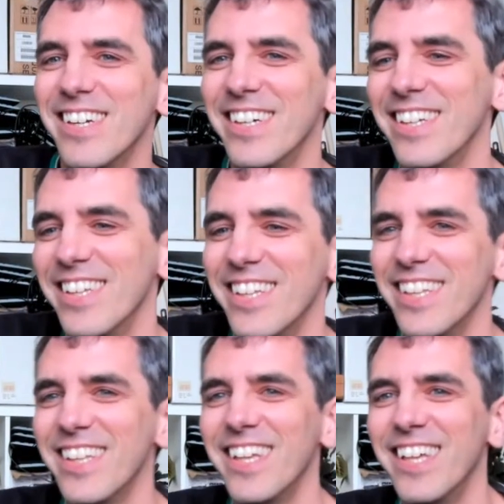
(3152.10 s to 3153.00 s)

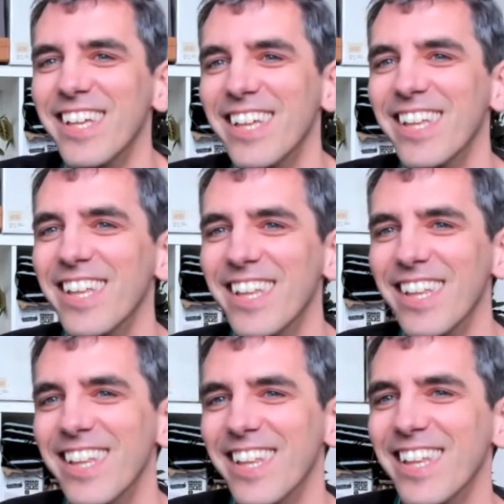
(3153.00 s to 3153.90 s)

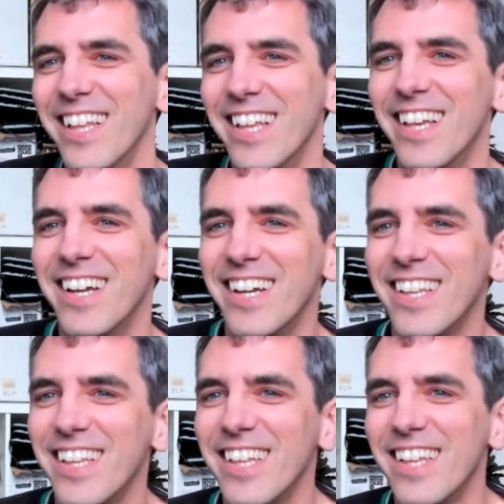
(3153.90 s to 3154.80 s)

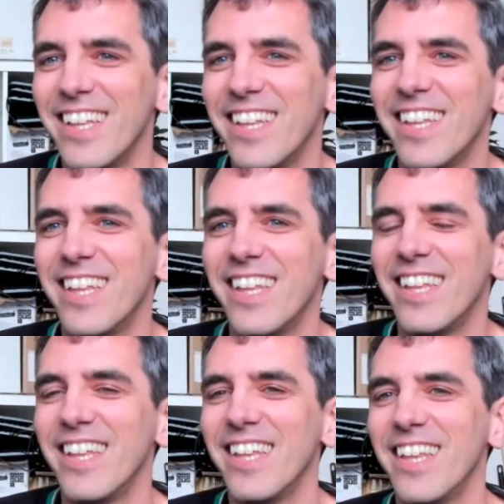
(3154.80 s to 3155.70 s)

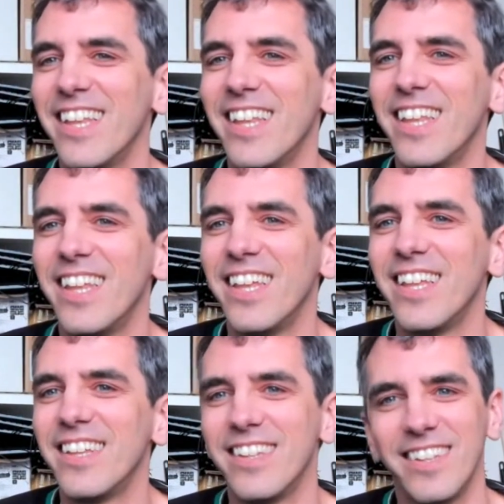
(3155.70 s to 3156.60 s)

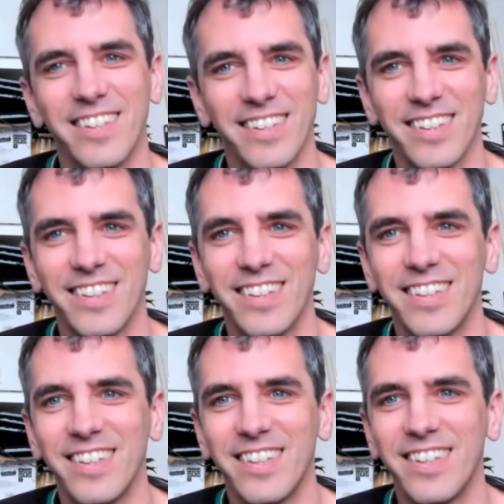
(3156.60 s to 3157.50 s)

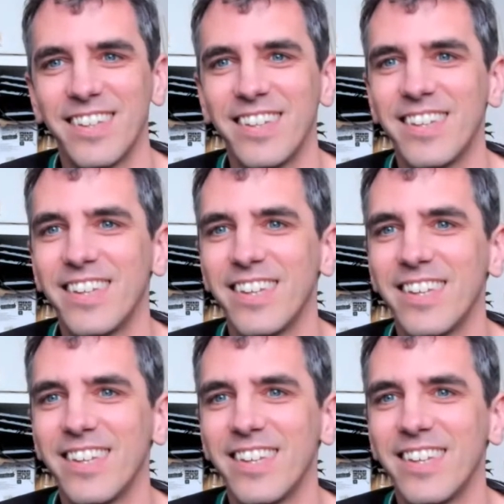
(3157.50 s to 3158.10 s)
This person isn't speaking.